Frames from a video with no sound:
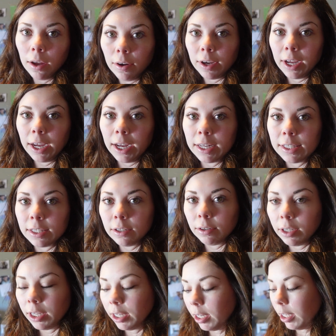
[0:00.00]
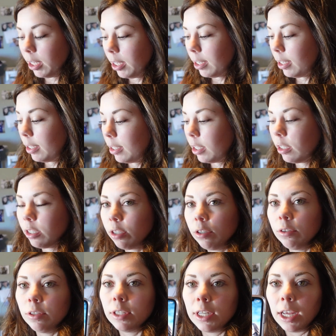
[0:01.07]
Okay guys, so it is
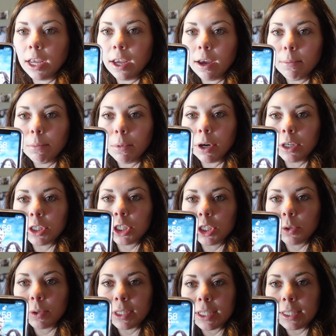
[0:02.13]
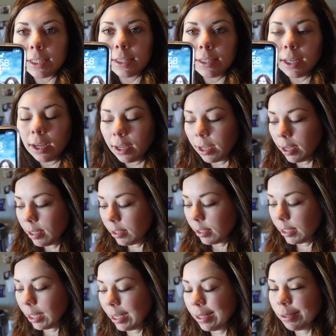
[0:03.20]
Tuesday, March
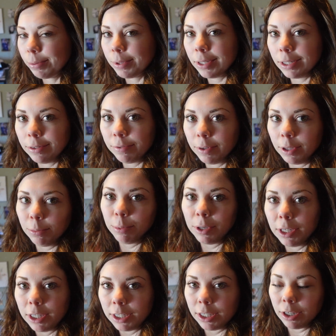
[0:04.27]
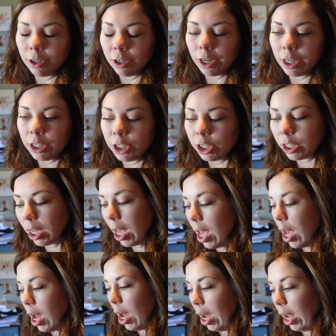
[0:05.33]
22nd. Still feeling pretty discouraged.
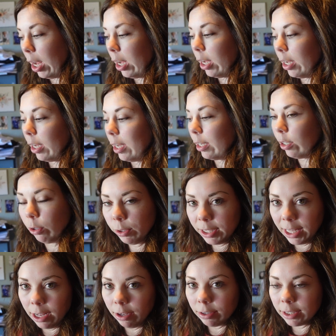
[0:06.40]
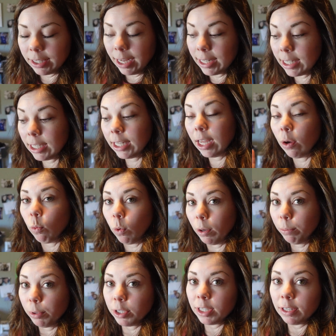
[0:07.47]
Uh, no sales. I did get one
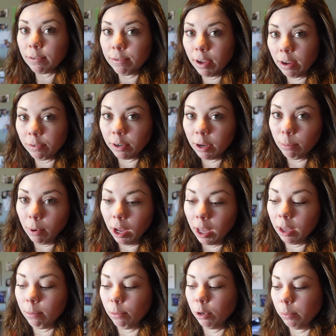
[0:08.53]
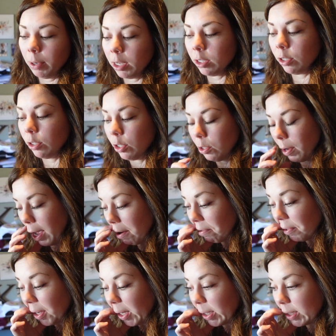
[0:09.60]
person favorite my mermaid tutu
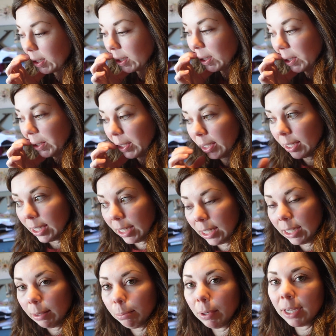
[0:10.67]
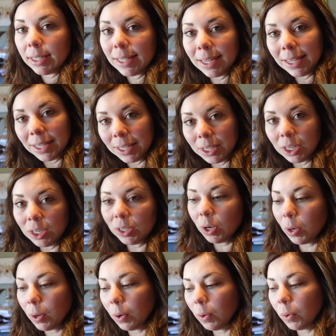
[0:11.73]
outfit, but
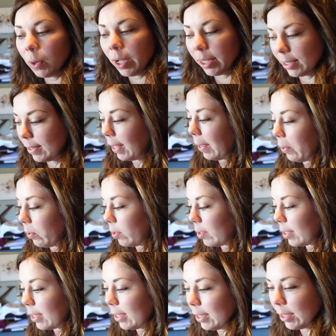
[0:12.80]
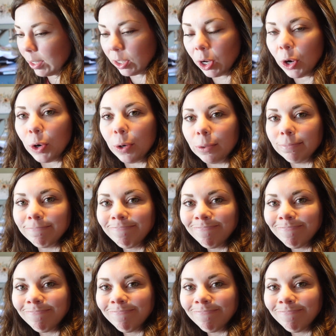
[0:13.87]
no sales. So